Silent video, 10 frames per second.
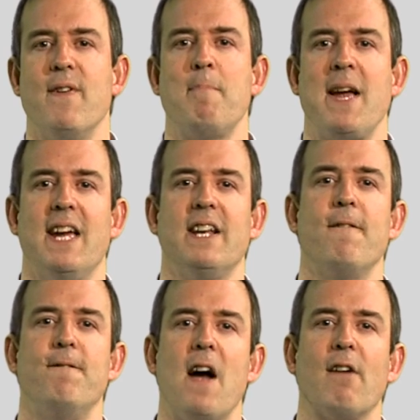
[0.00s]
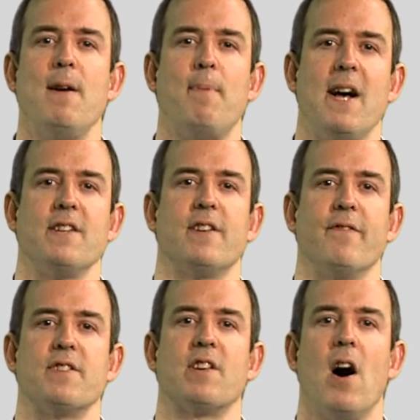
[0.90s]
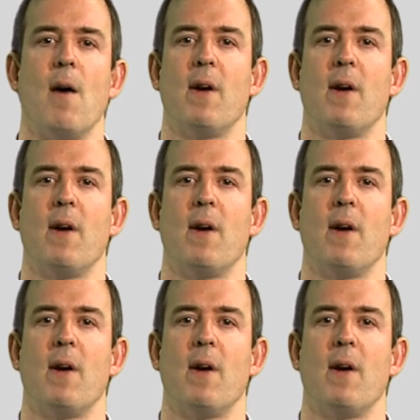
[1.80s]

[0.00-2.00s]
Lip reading: in making the very best of the time